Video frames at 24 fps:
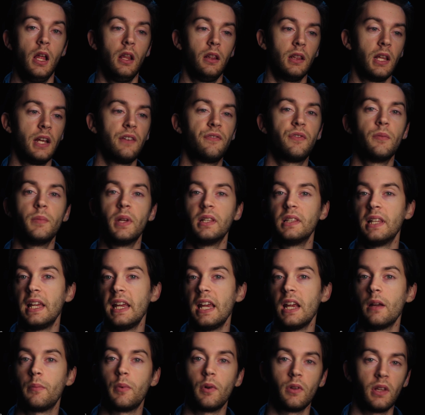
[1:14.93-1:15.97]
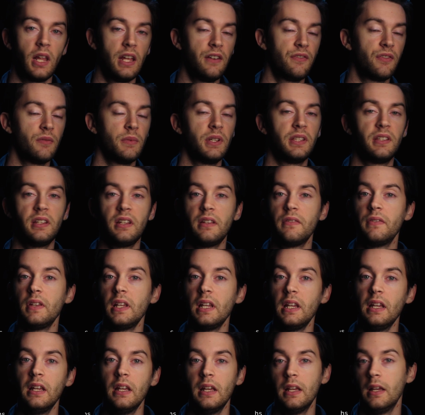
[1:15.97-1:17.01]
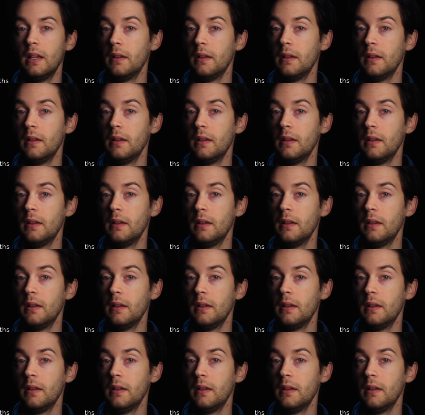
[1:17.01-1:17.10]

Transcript: light from a lamp or light from a TV,